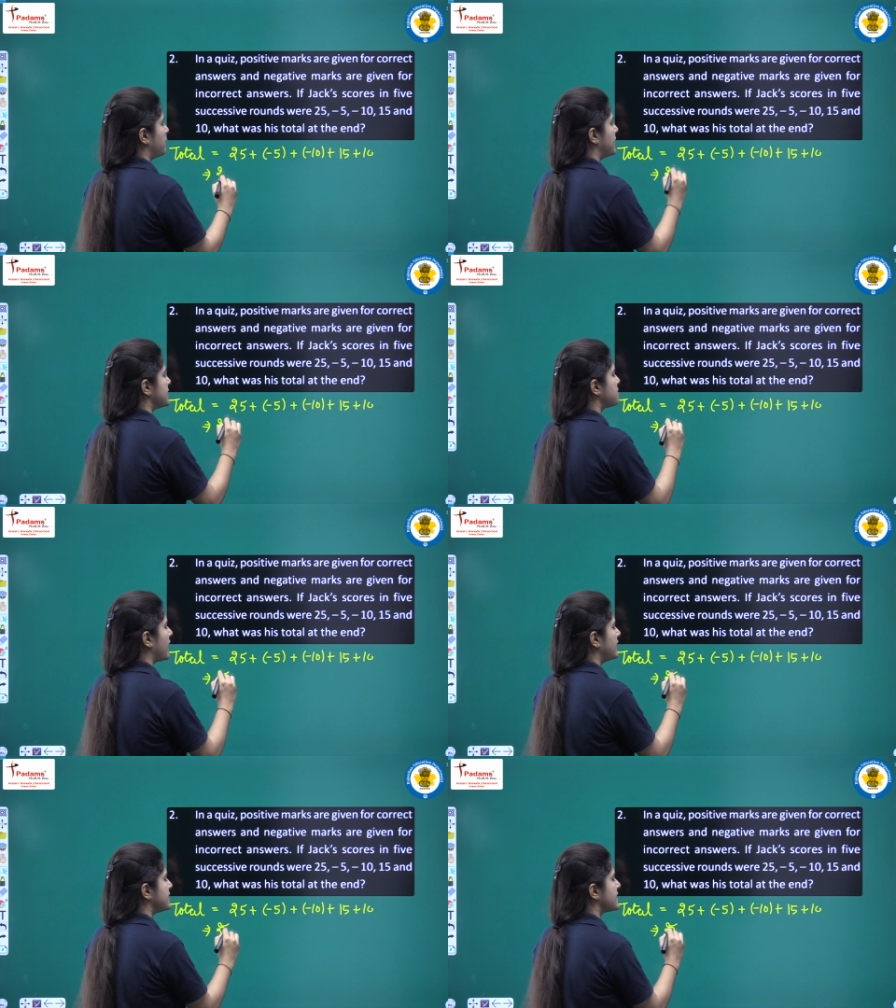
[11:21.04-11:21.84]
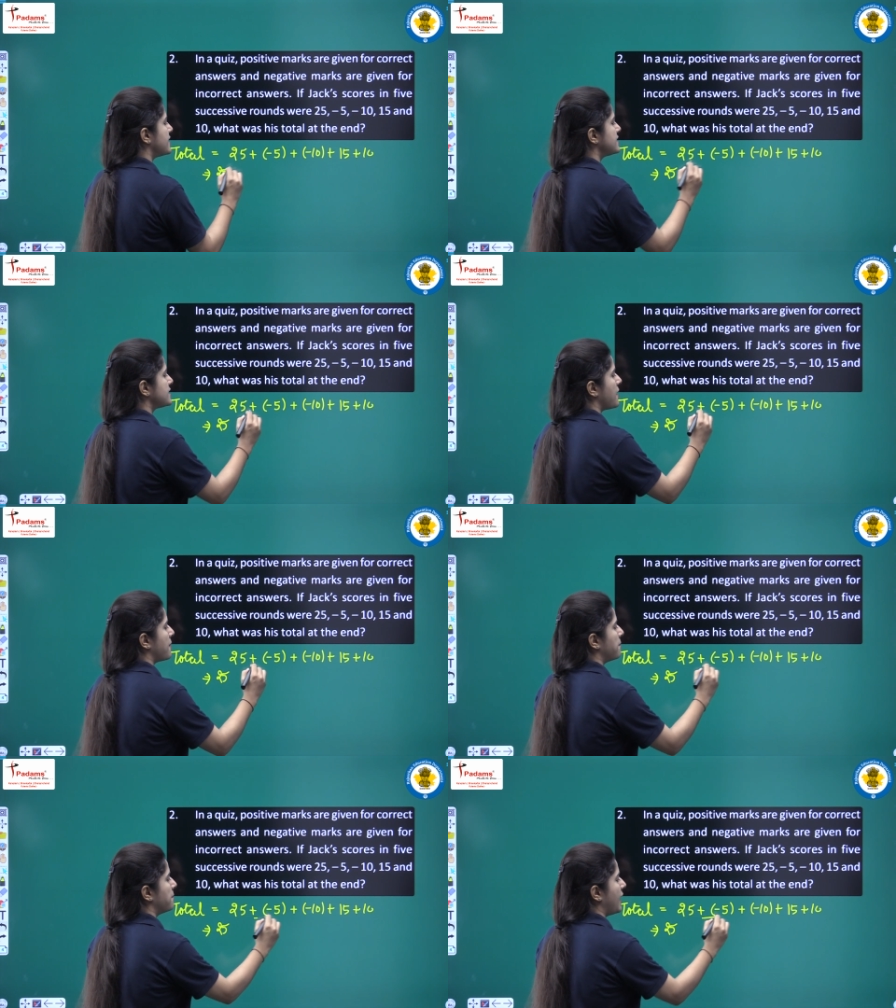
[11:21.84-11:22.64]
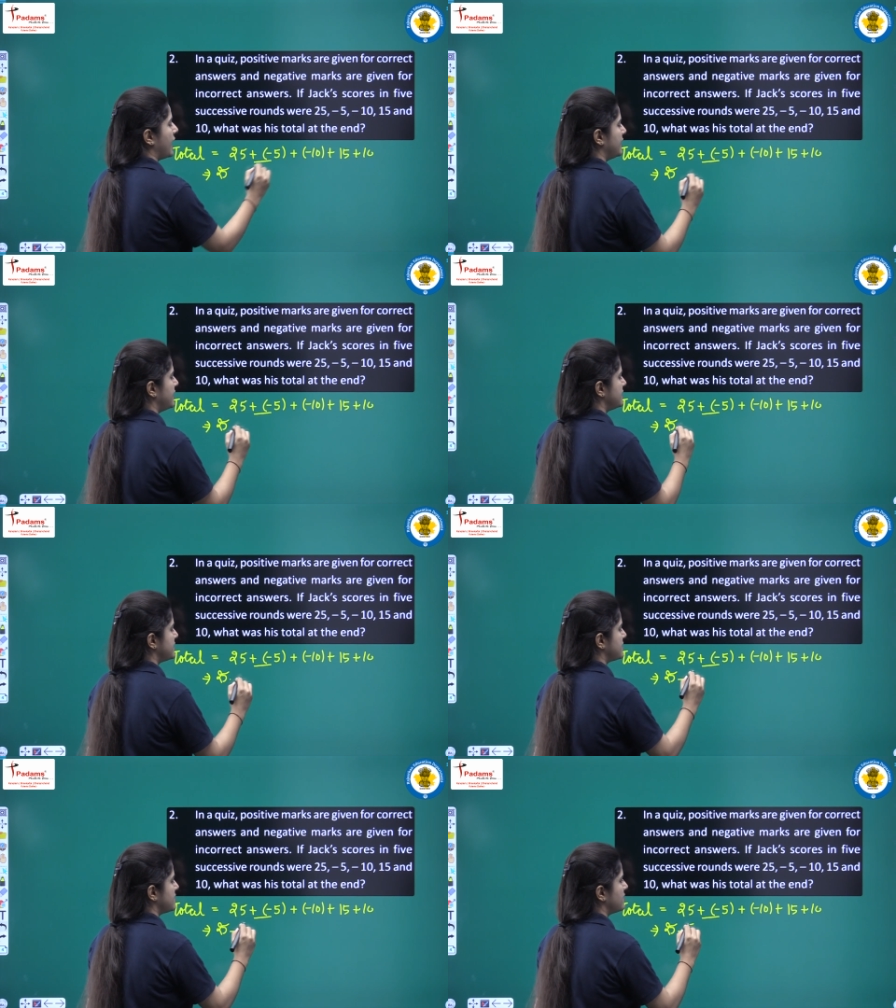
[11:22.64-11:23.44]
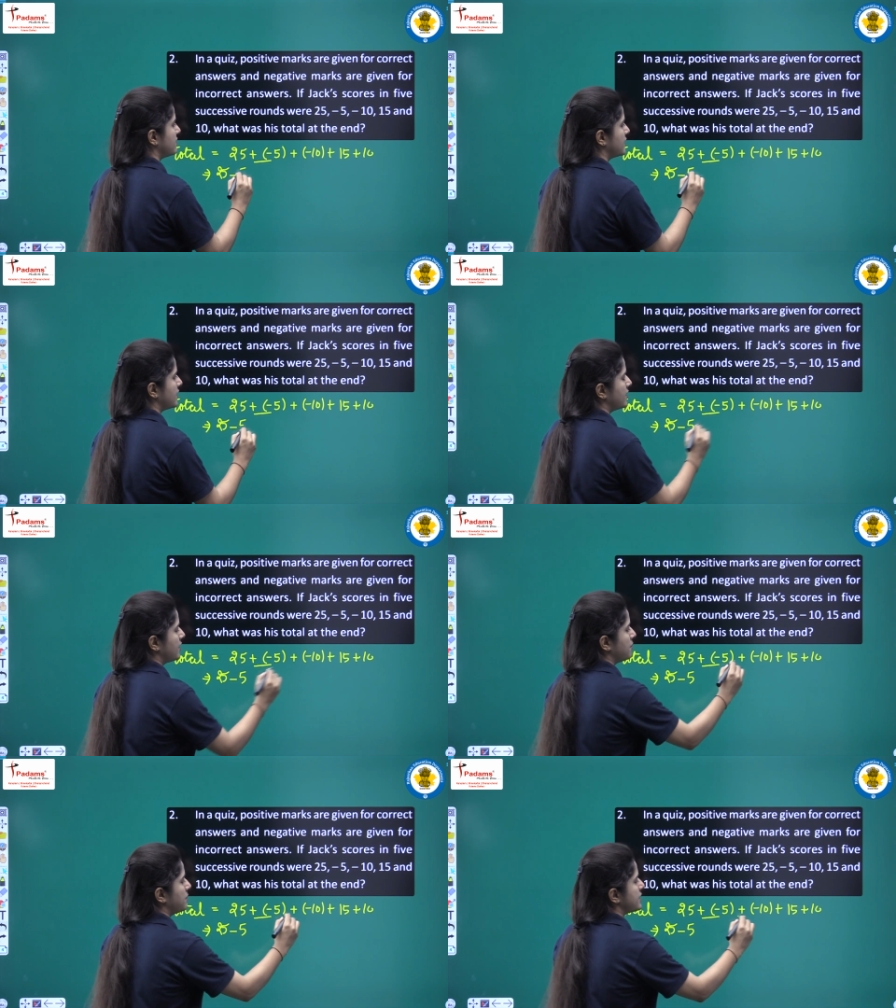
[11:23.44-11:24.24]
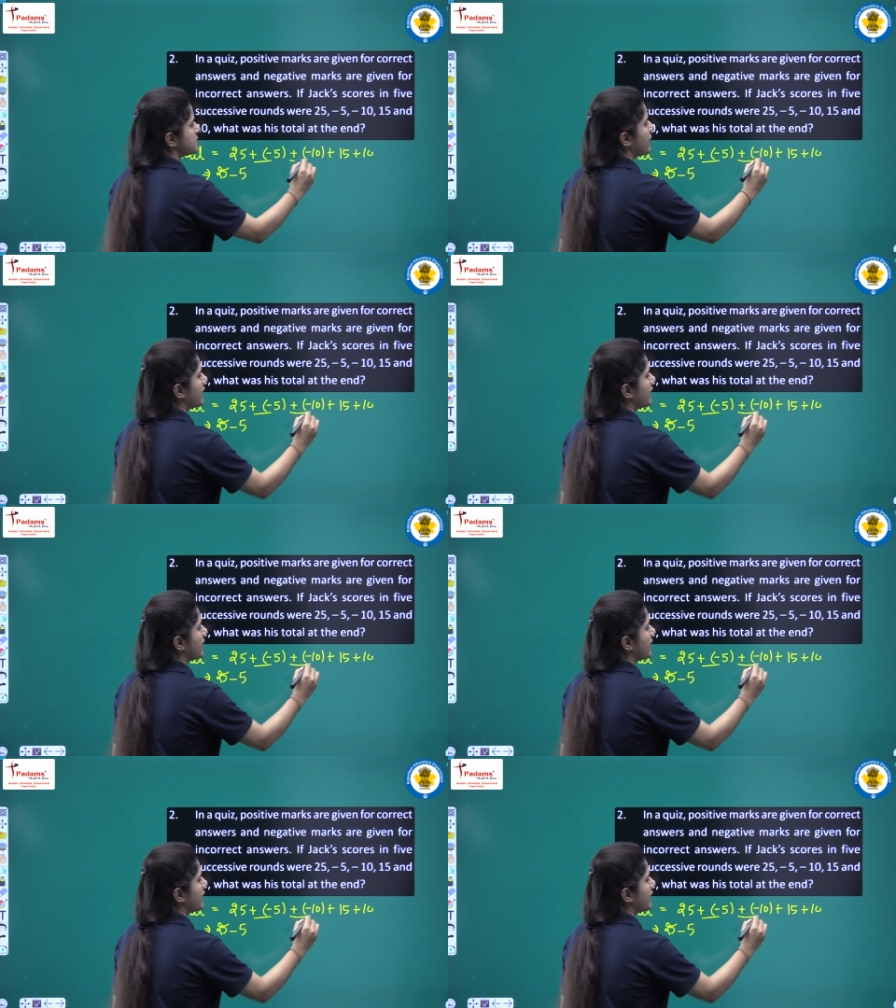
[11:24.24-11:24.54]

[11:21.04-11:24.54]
plus minus is minus plus